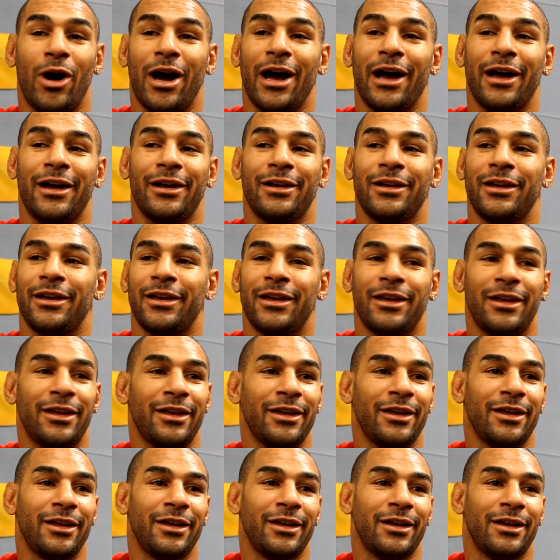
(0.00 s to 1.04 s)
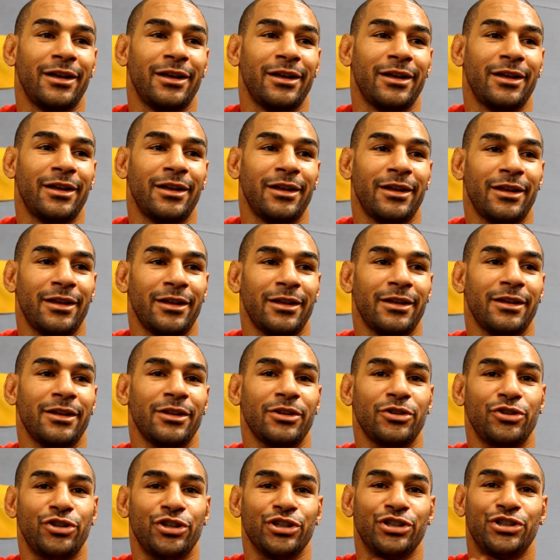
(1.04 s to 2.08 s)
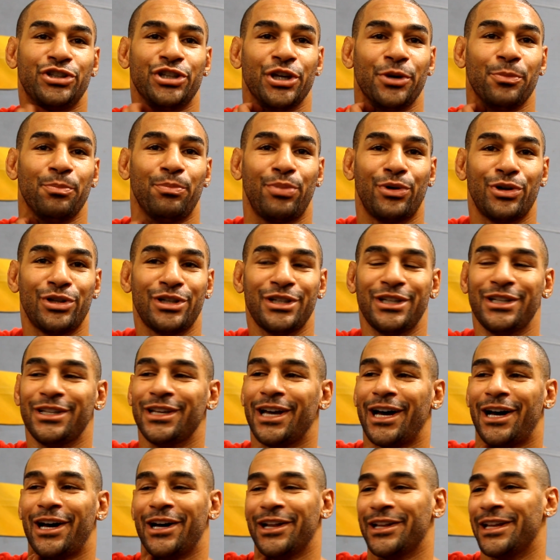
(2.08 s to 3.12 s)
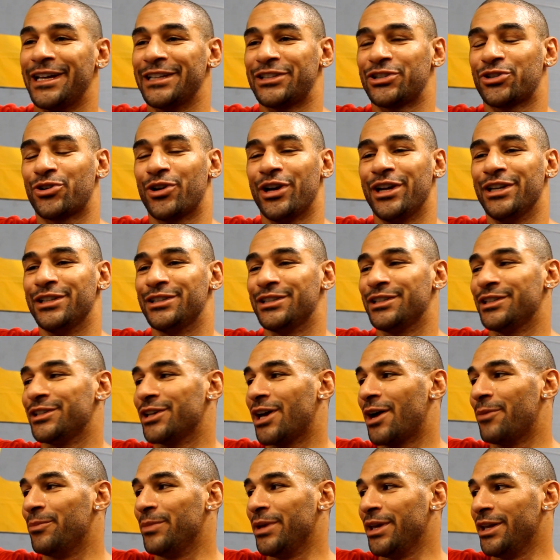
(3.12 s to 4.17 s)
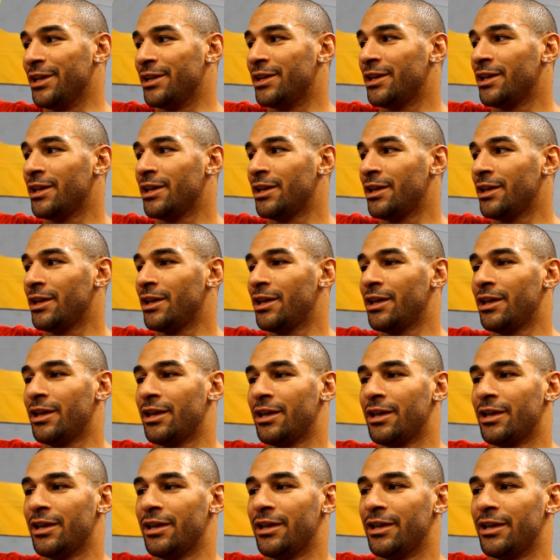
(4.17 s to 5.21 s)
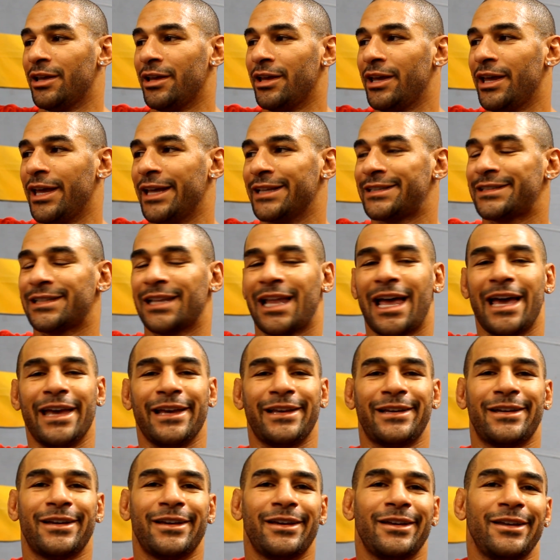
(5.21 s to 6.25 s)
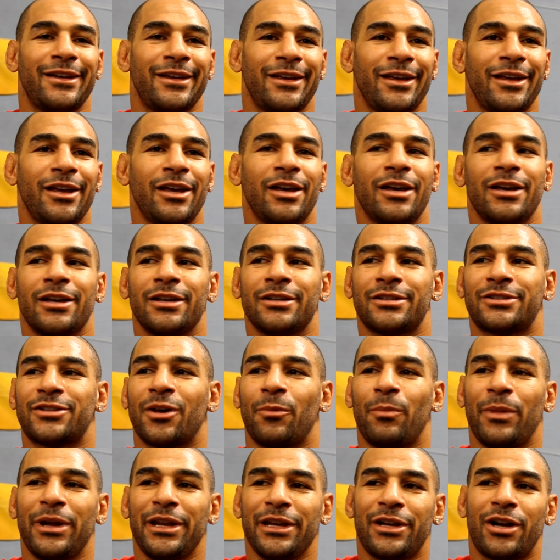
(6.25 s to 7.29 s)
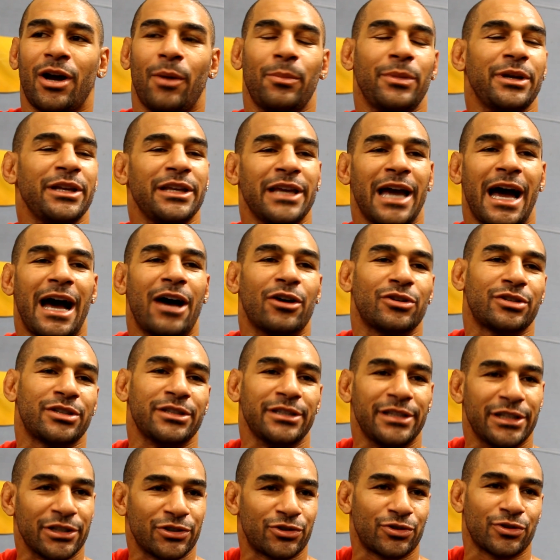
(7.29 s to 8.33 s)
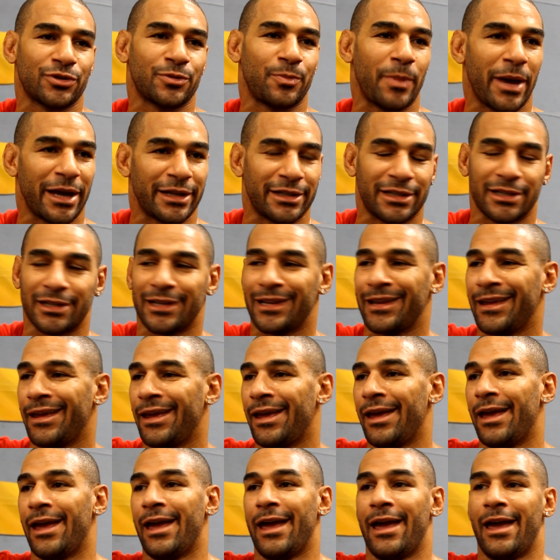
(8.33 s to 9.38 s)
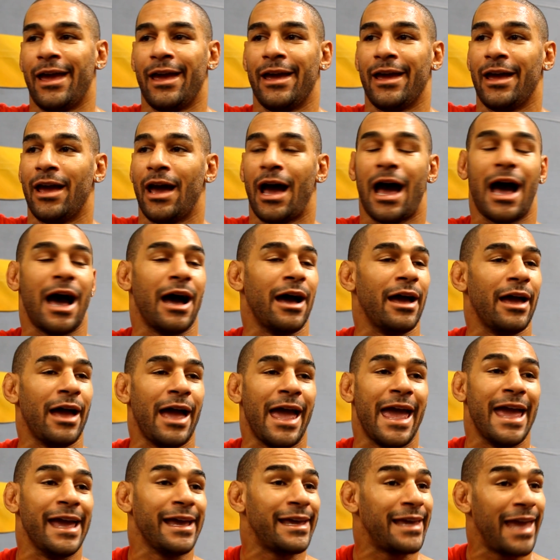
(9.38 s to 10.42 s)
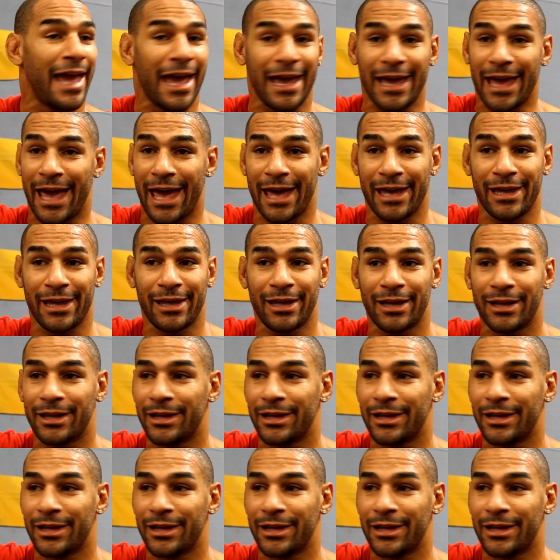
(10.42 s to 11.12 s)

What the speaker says: and what is your response to that? The gym bully? Oh, that's crazy. I mean, it's like somebody coming to your house and disrespecting. AKA,